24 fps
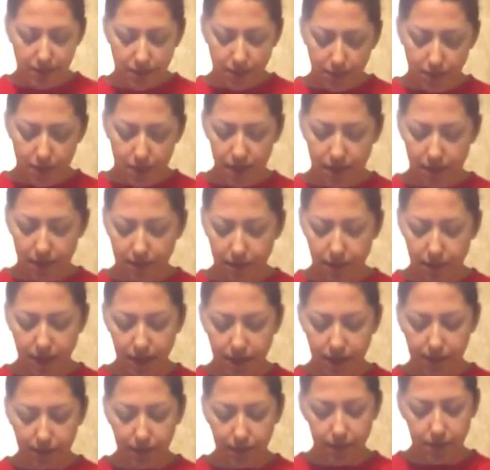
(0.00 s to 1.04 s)
We have
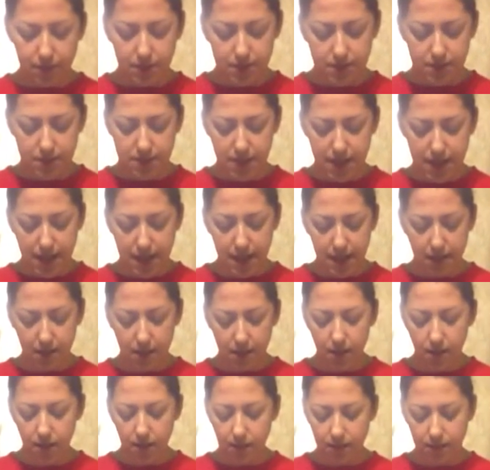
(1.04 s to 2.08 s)
waited for this day
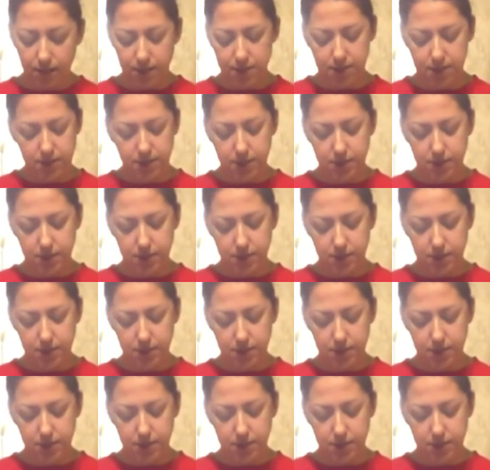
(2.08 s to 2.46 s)
all of these